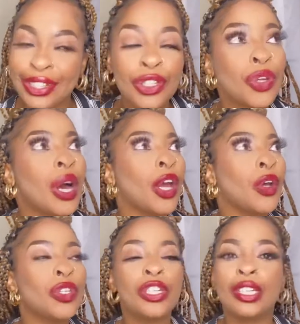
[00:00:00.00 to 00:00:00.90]
So I
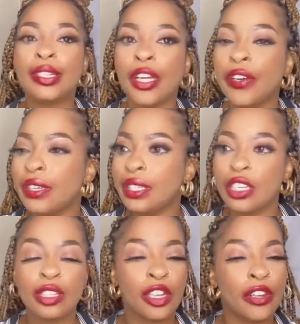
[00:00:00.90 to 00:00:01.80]
go to the security.
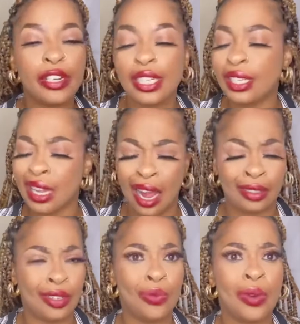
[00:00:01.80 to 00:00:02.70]
Security is like,
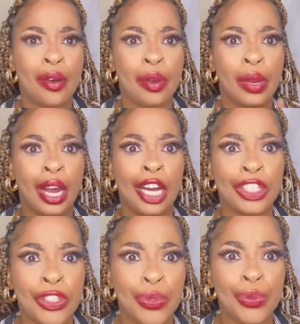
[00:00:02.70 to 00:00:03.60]
don't worry, we
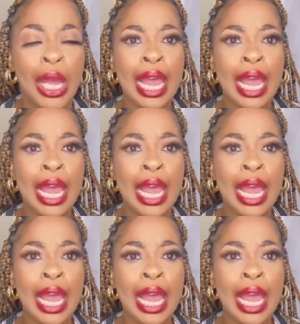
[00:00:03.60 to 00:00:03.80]
got you.